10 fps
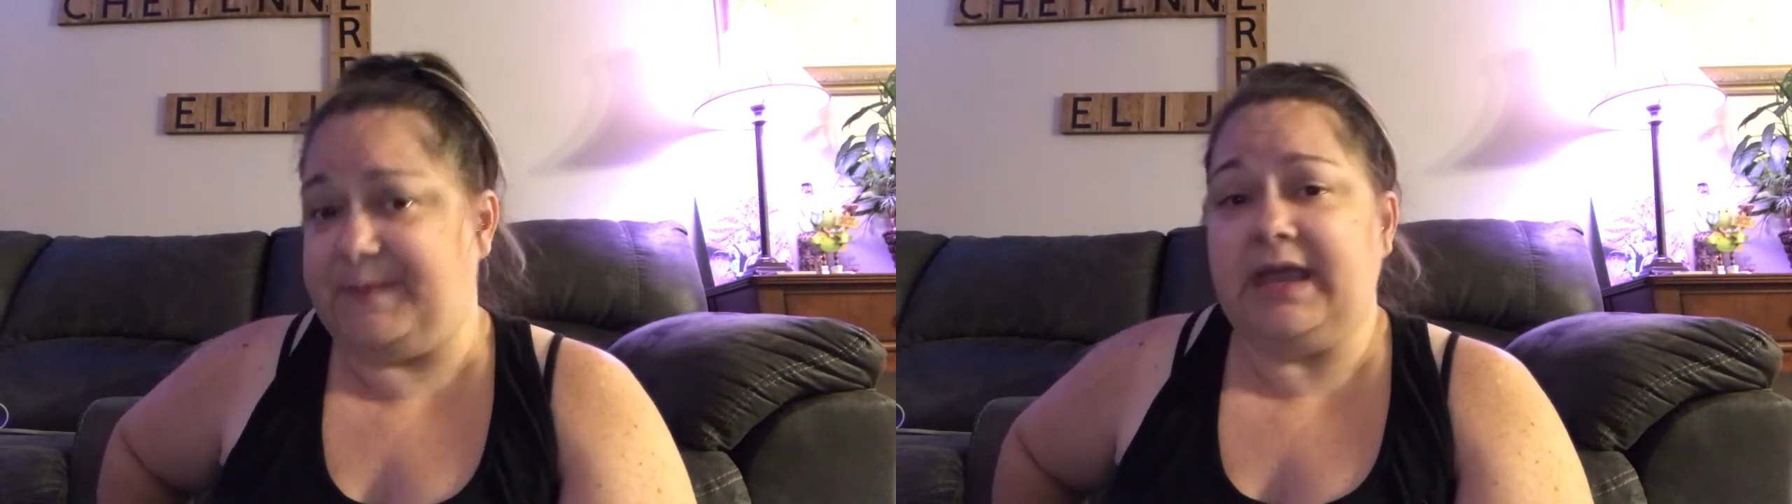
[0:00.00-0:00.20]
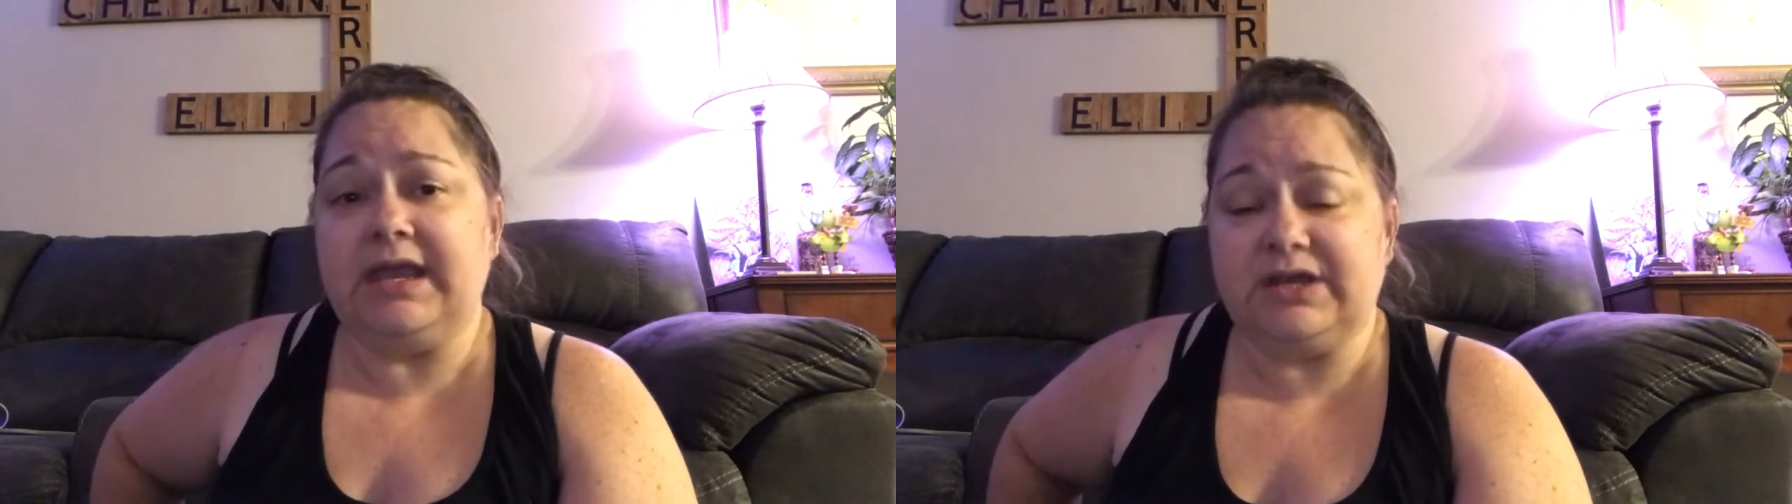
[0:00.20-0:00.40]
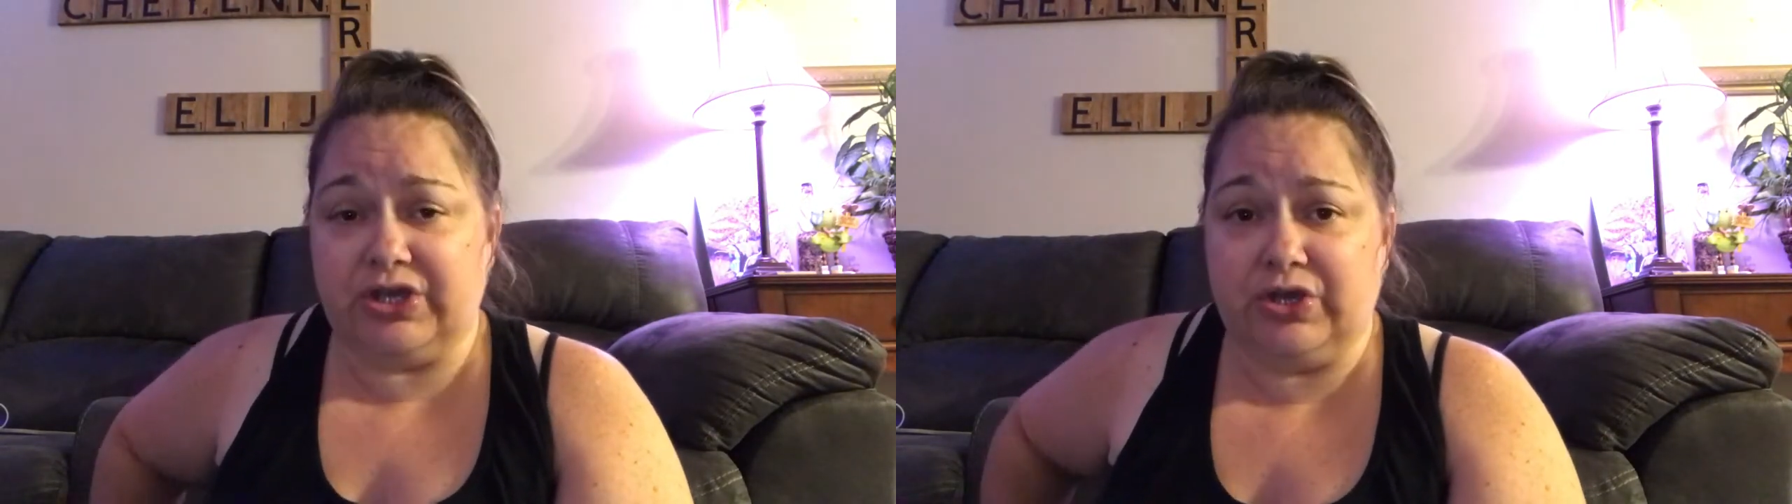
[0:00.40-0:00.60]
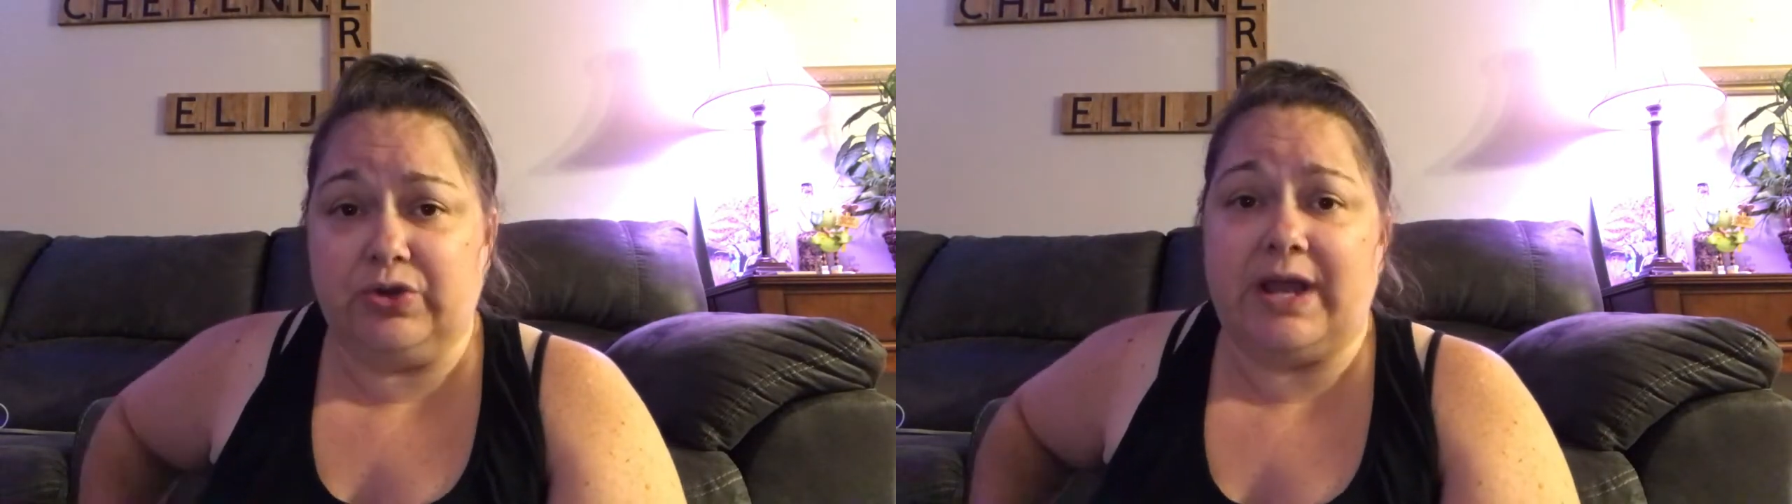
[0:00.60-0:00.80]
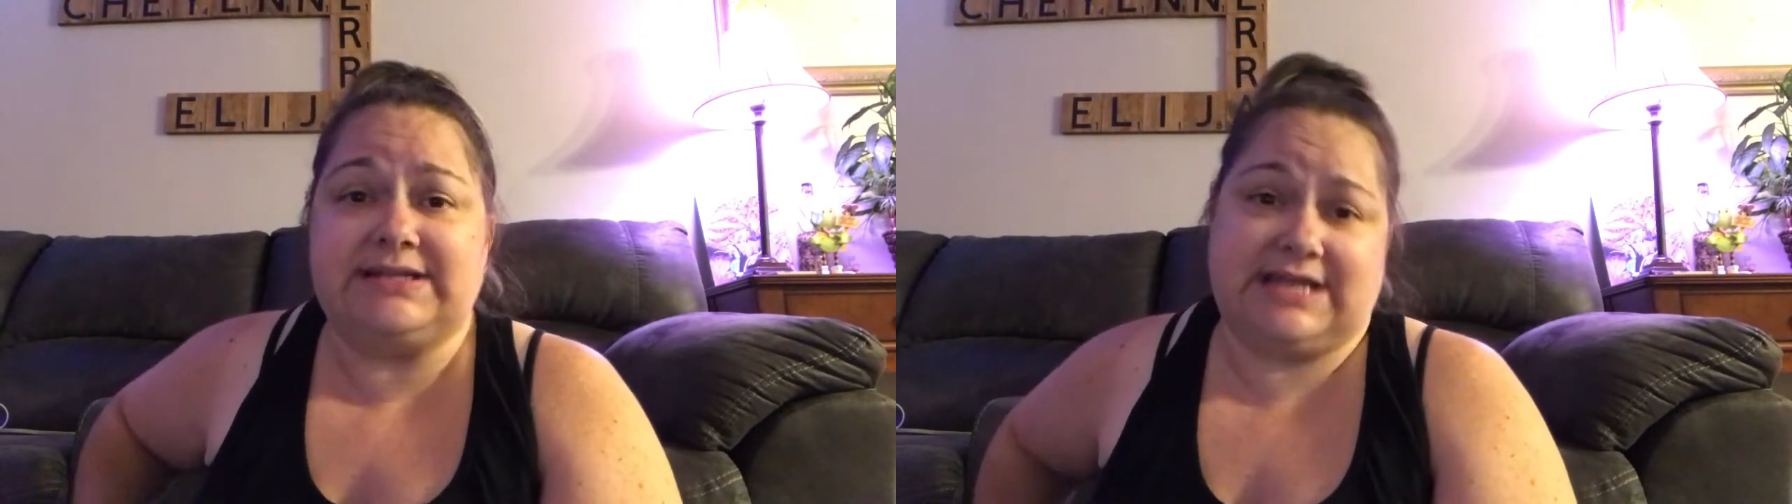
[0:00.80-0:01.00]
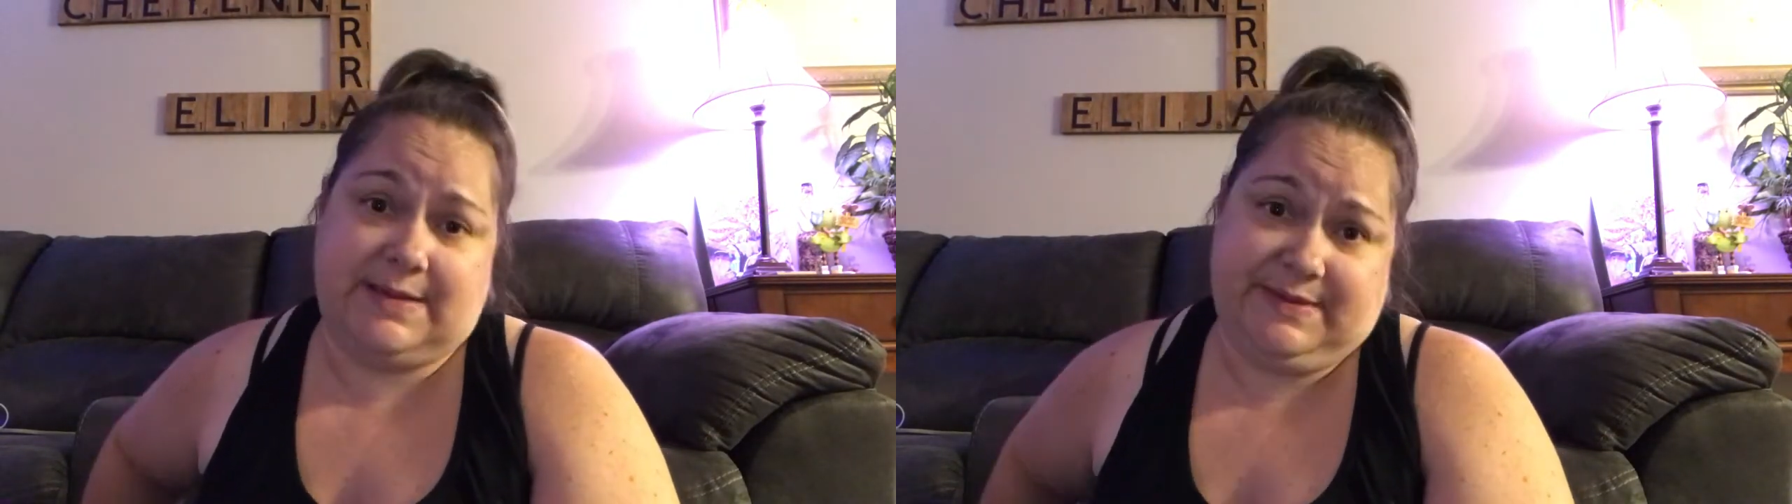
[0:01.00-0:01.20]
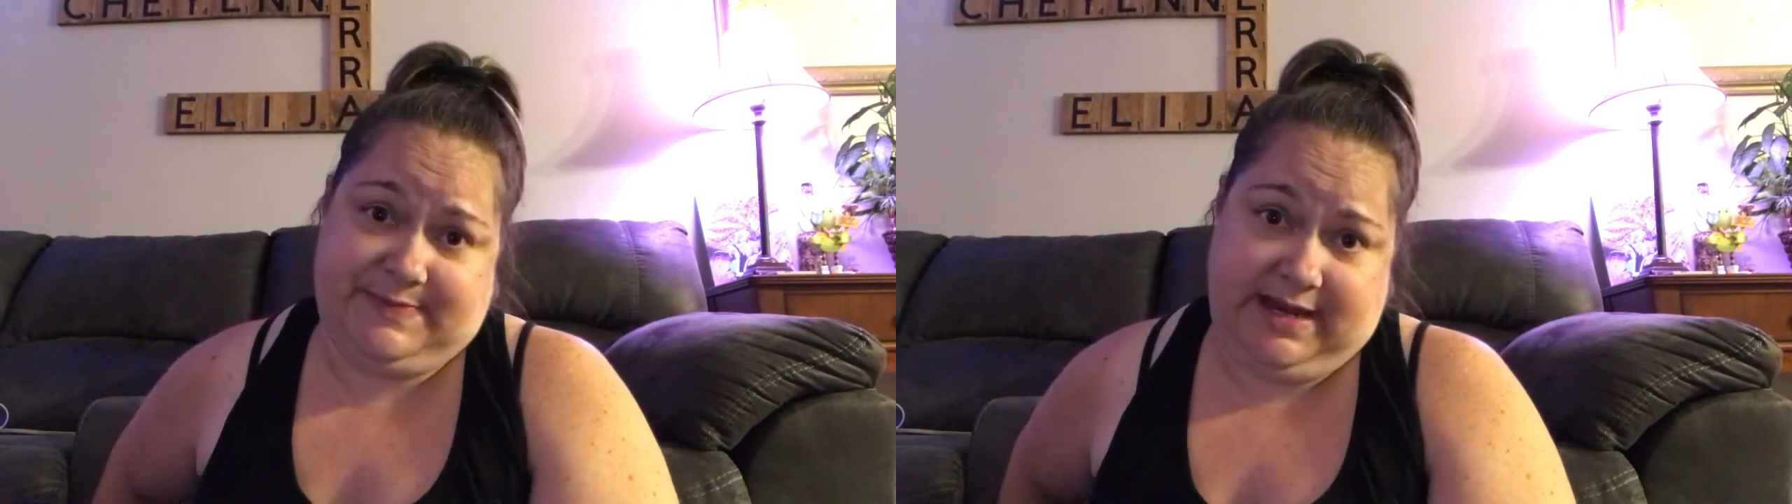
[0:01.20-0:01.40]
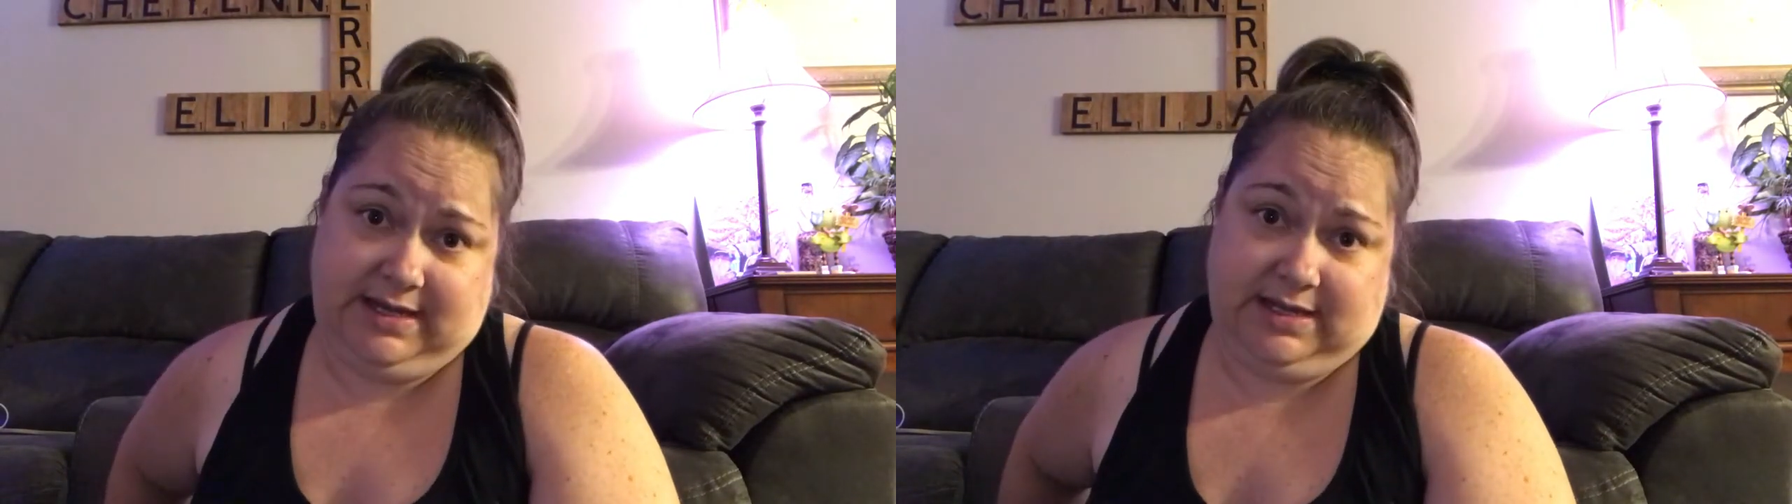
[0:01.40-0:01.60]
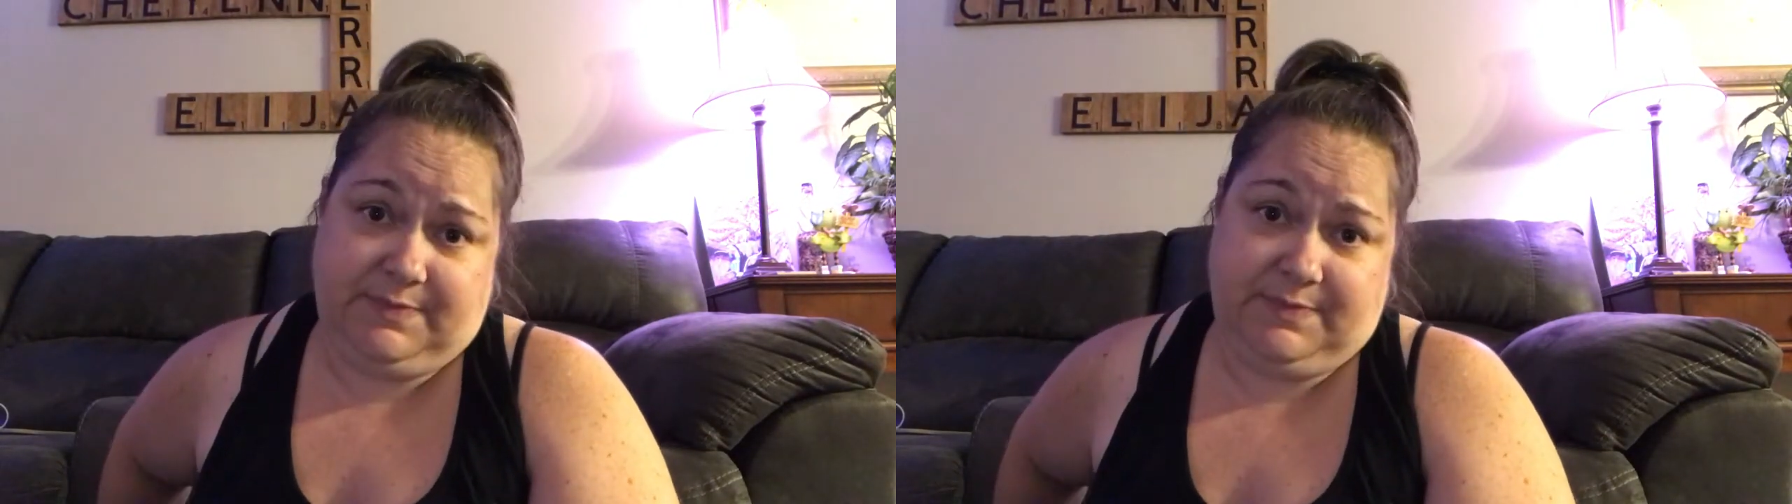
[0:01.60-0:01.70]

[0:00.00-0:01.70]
being new at diamond painting,